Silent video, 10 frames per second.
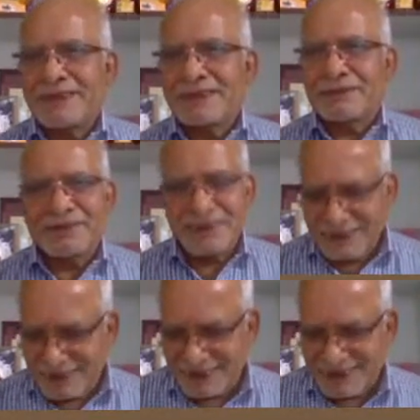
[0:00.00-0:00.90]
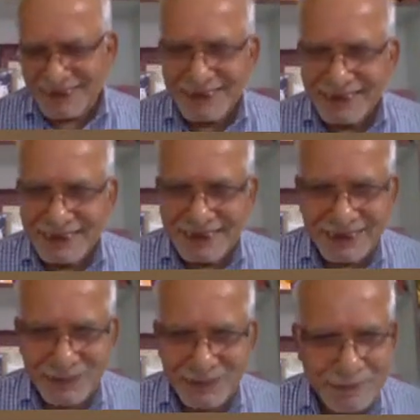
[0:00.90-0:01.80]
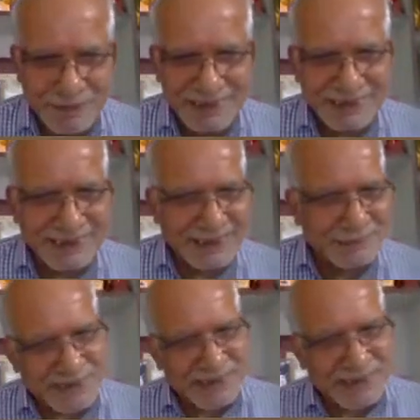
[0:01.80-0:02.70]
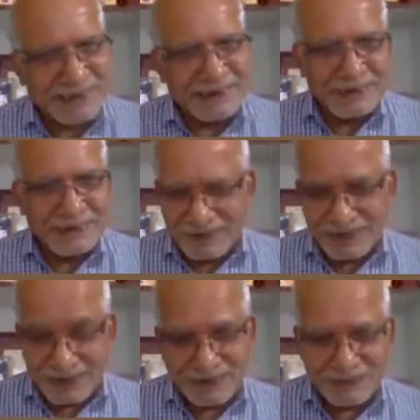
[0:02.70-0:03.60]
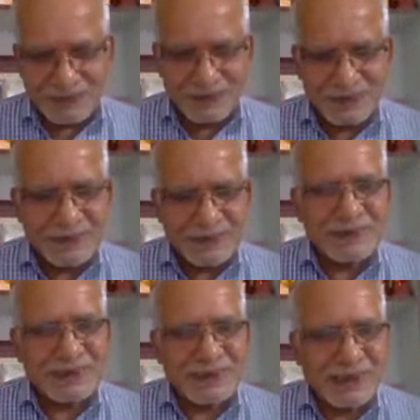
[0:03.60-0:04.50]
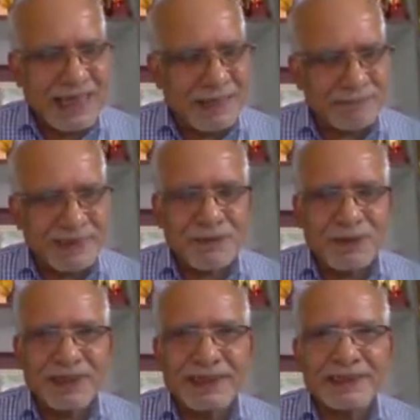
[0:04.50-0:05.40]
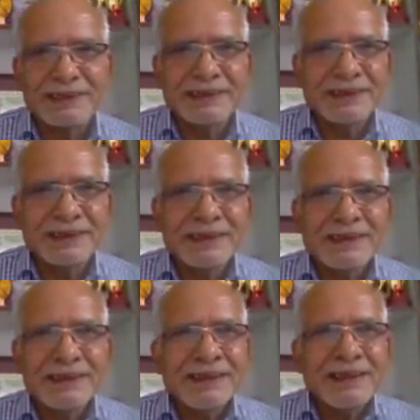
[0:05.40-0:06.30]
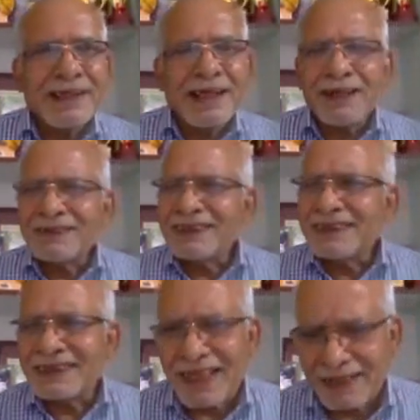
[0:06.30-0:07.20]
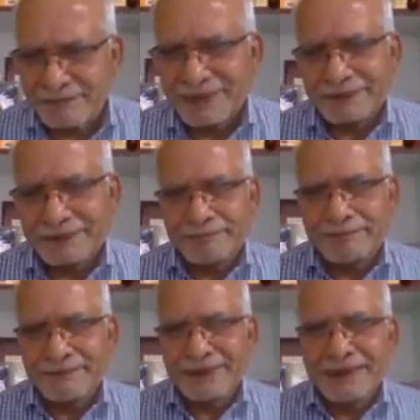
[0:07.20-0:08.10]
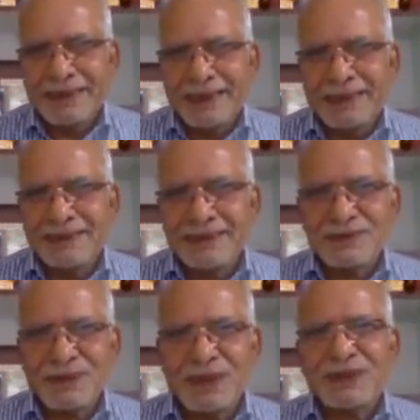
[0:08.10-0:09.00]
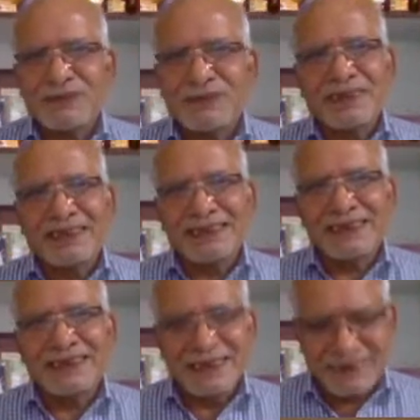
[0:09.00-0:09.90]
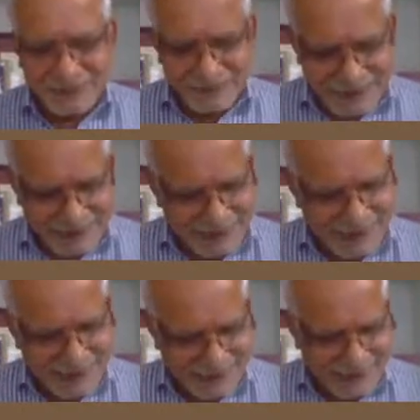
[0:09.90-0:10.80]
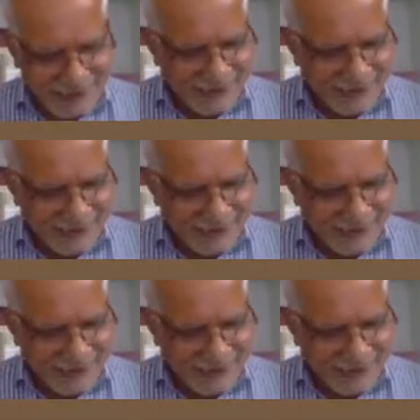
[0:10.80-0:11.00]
So physicist getting a Nobel Prize in chemistry, well, Rutherford was not happy about it. How did it happen? And this is what we'll, we'll see